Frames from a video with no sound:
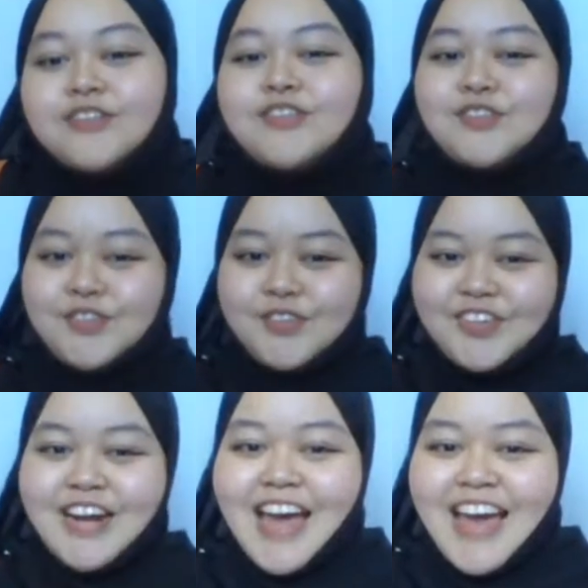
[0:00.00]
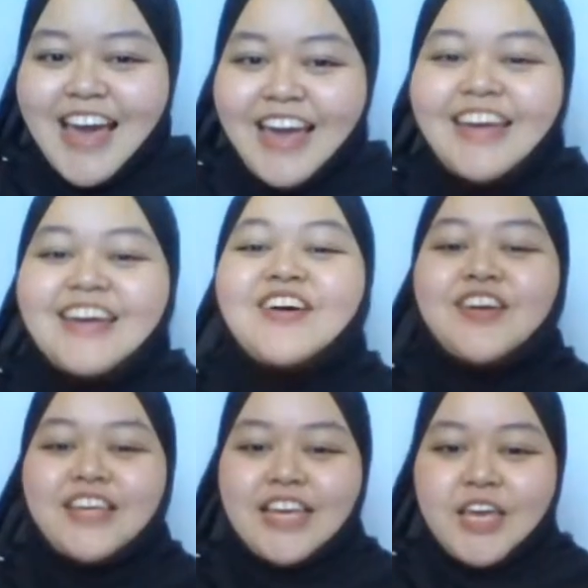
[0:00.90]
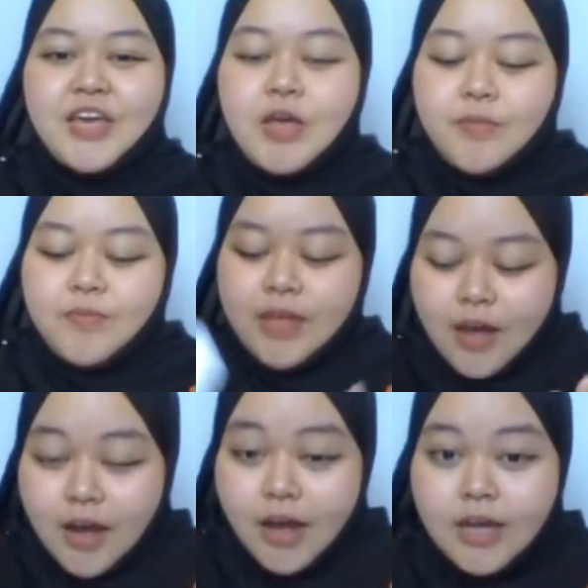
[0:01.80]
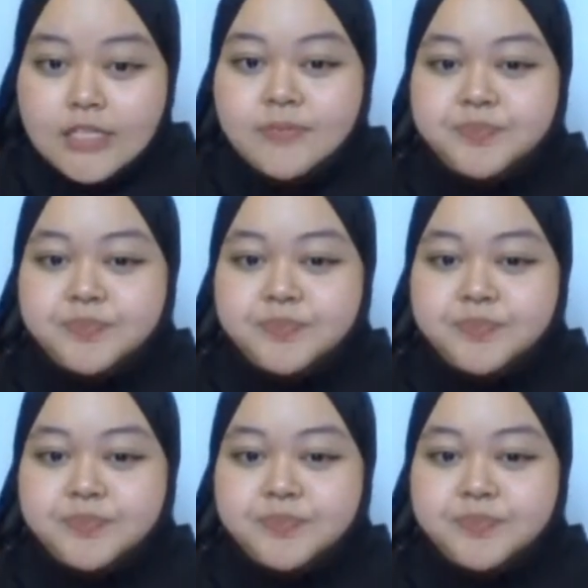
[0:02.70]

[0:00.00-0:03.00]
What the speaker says: No, right? Okay, because